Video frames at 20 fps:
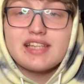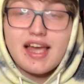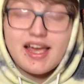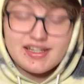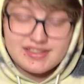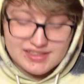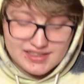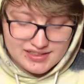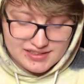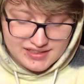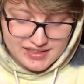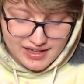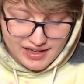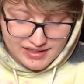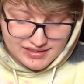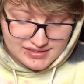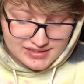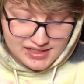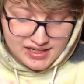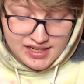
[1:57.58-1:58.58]
I did
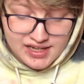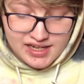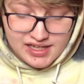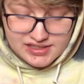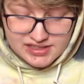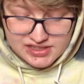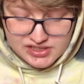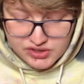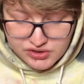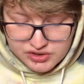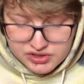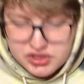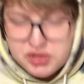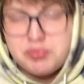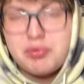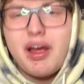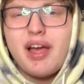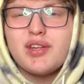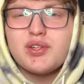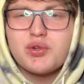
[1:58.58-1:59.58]
get is a series you
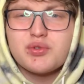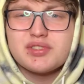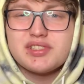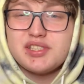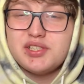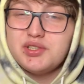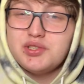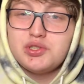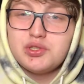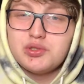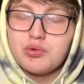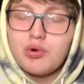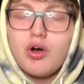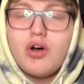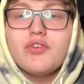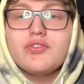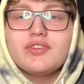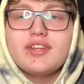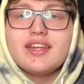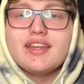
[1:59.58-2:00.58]
probably don't see too
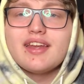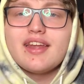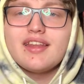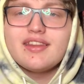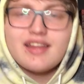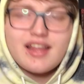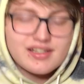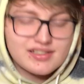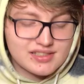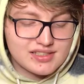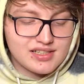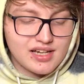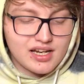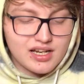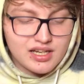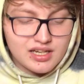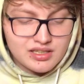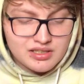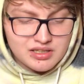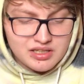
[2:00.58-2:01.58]
often, and that's
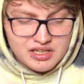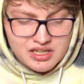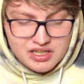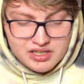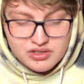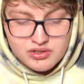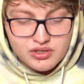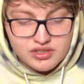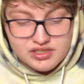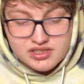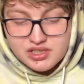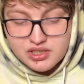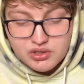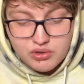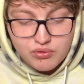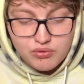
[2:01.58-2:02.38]
not in the single